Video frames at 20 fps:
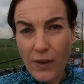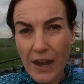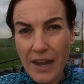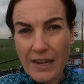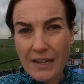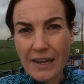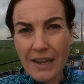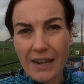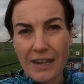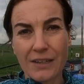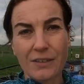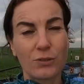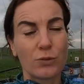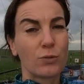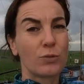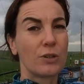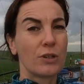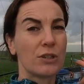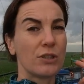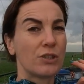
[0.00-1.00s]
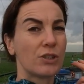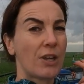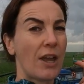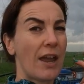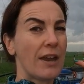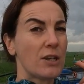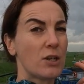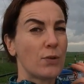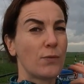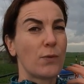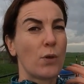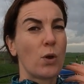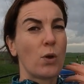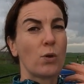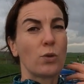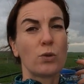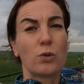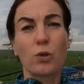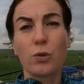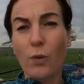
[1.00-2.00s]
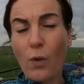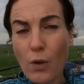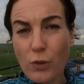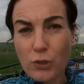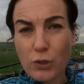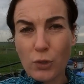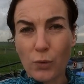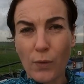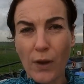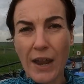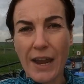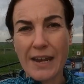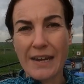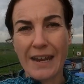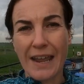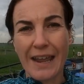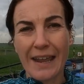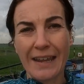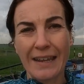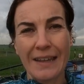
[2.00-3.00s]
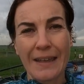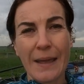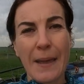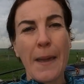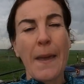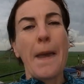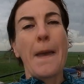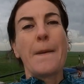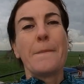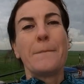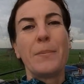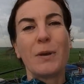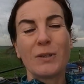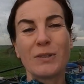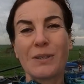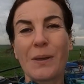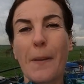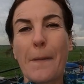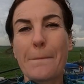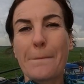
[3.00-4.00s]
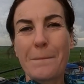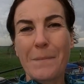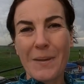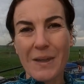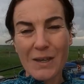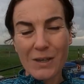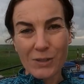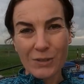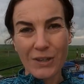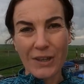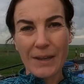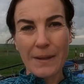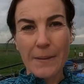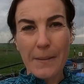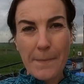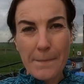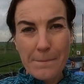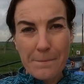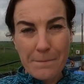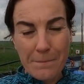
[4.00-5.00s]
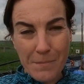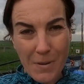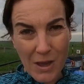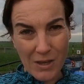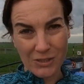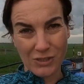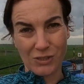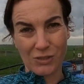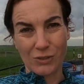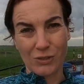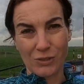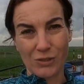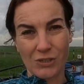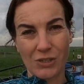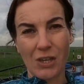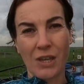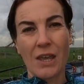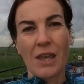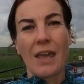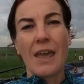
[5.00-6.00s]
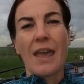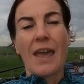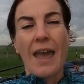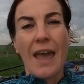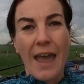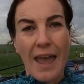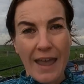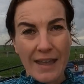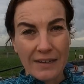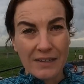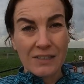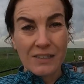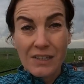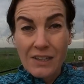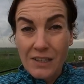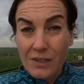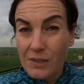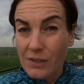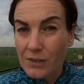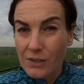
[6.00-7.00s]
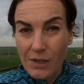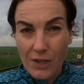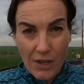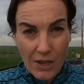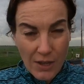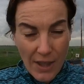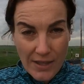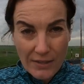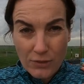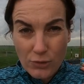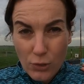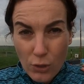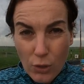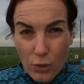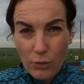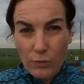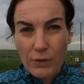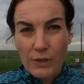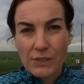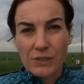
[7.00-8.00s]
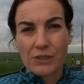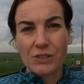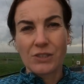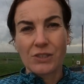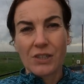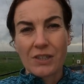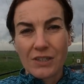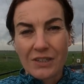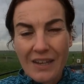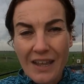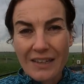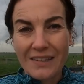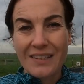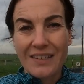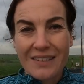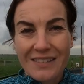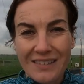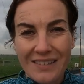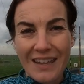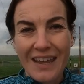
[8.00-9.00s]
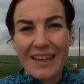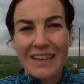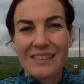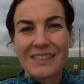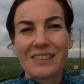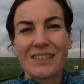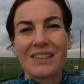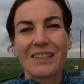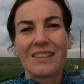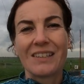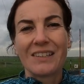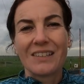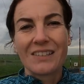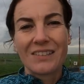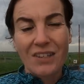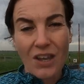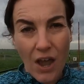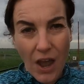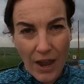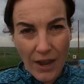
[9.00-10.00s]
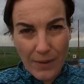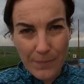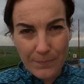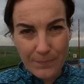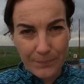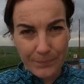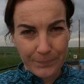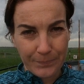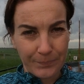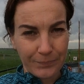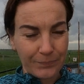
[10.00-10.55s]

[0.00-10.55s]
training to their schedule, cross training, but building muscles and endurance, that takes time.